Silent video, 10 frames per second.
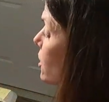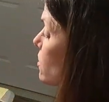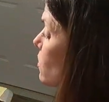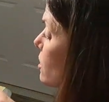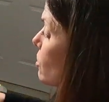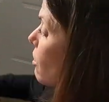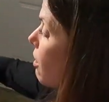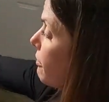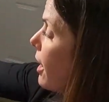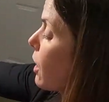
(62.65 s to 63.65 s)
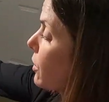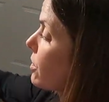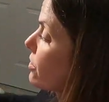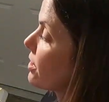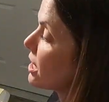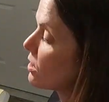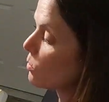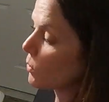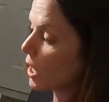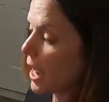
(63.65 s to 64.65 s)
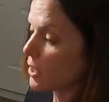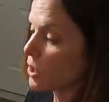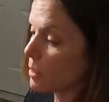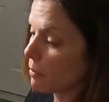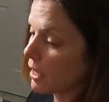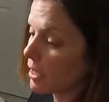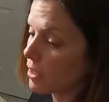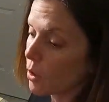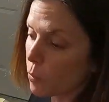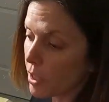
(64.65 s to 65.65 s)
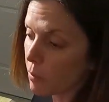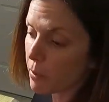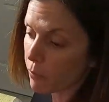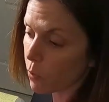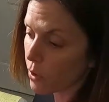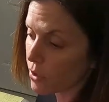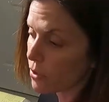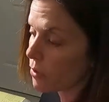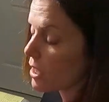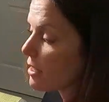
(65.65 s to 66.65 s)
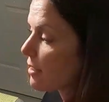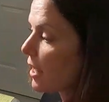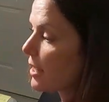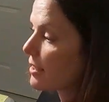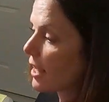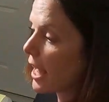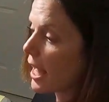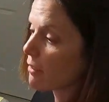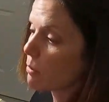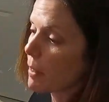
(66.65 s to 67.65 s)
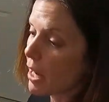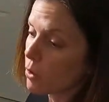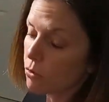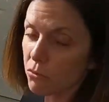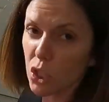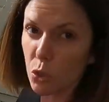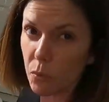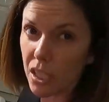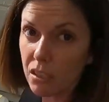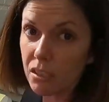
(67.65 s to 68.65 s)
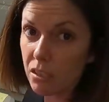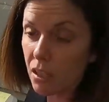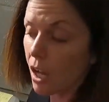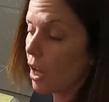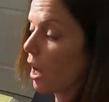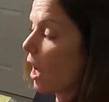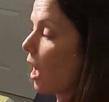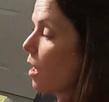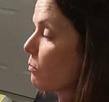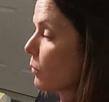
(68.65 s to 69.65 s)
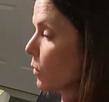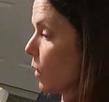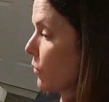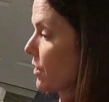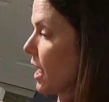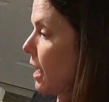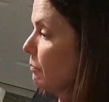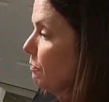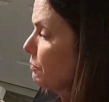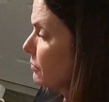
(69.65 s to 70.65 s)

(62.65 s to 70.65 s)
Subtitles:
So these are all flowers. These were actually planted a week before. So these guys have about 2 weeks growth time.